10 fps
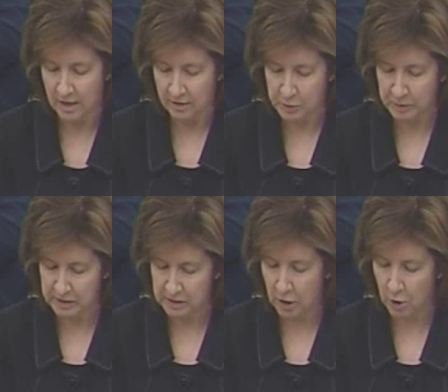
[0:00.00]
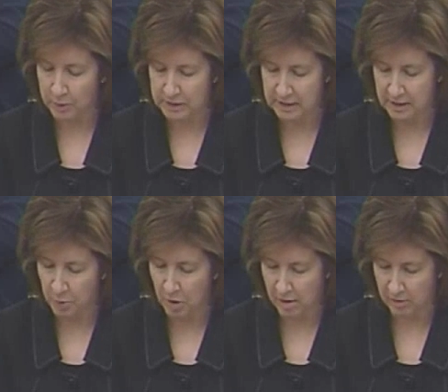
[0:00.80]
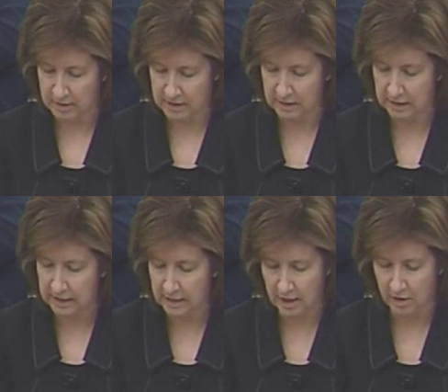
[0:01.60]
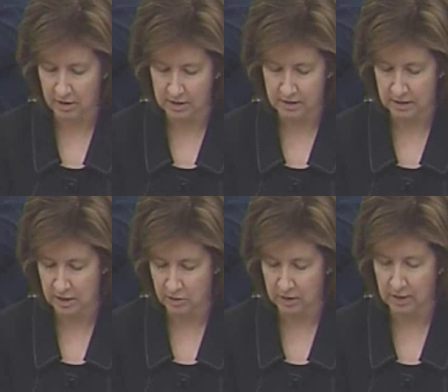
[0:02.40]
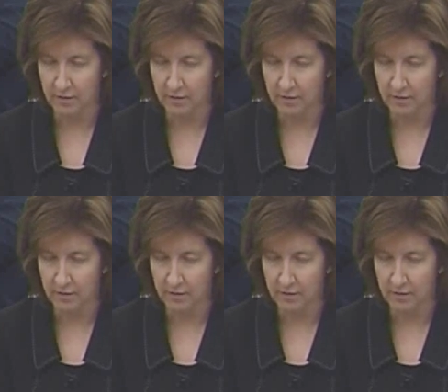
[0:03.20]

there's been slow but steady progress in key areas at the hearing